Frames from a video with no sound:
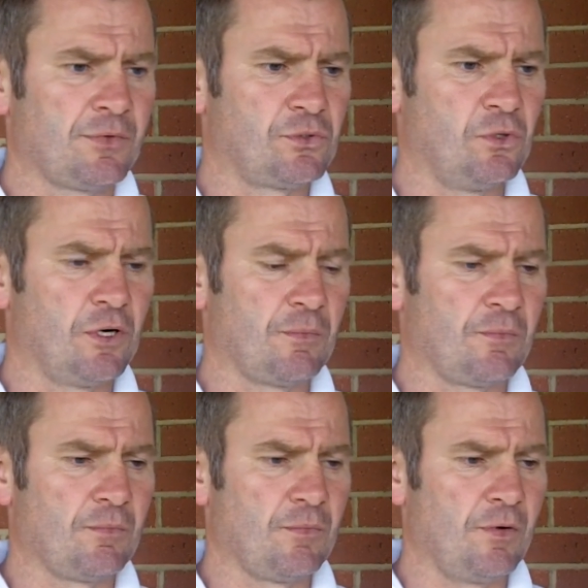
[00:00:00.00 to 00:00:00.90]
So
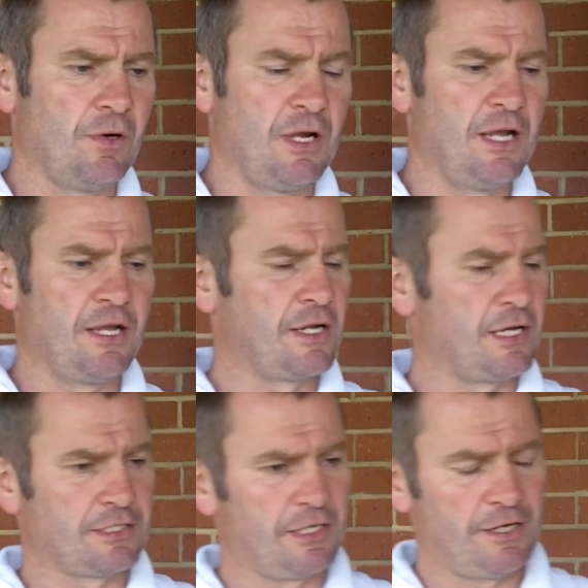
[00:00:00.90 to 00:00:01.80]
you can
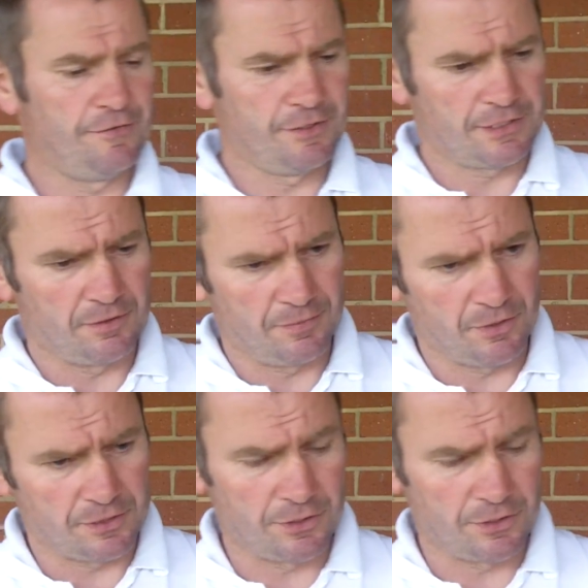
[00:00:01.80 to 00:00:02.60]
ask anything, to be honest.